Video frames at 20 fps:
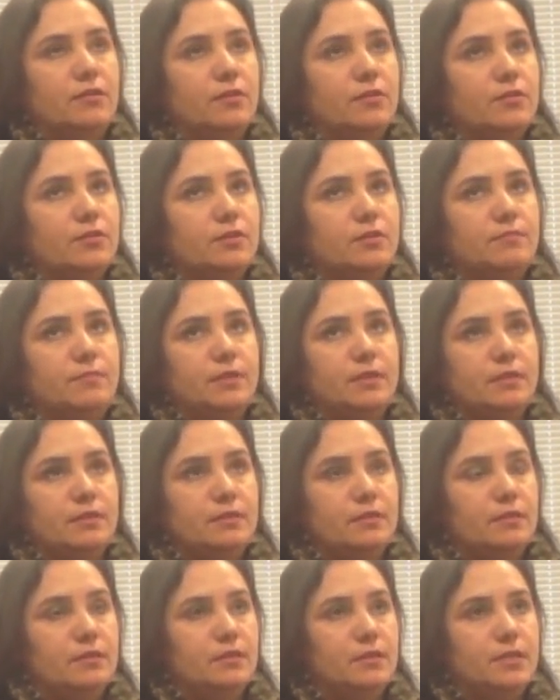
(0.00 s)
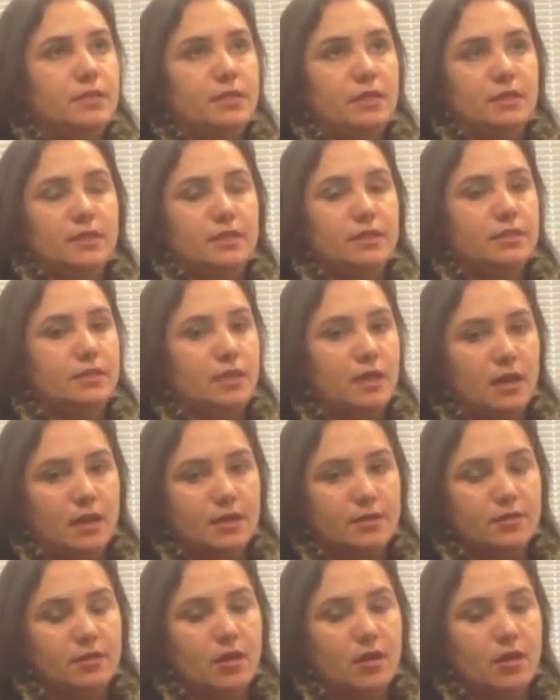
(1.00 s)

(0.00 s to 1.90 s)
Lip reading: There's been studies done